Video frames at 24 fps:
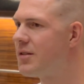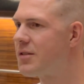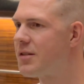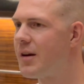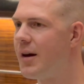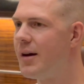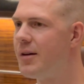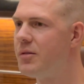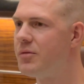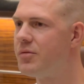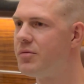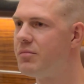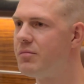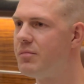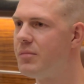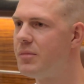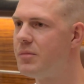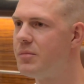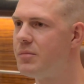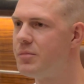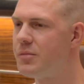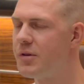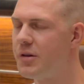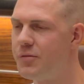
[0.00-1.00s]
is kind of
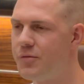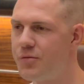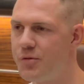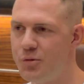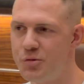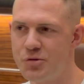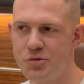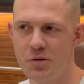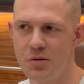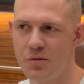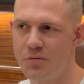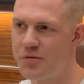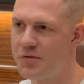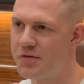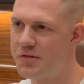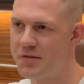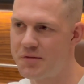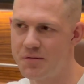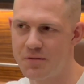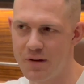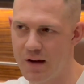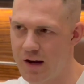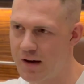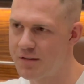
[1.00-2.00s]
the future of
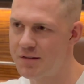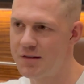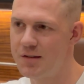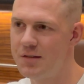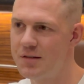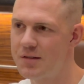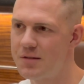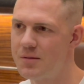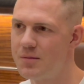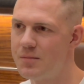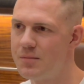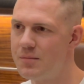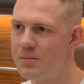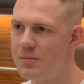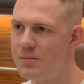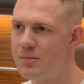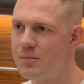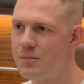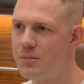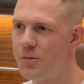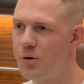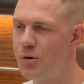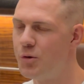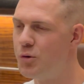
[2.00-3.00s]
taxis
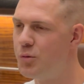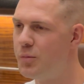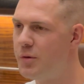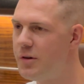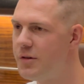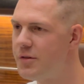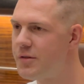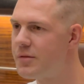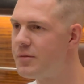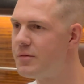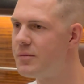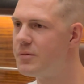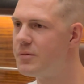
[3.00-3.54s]
or Ubers?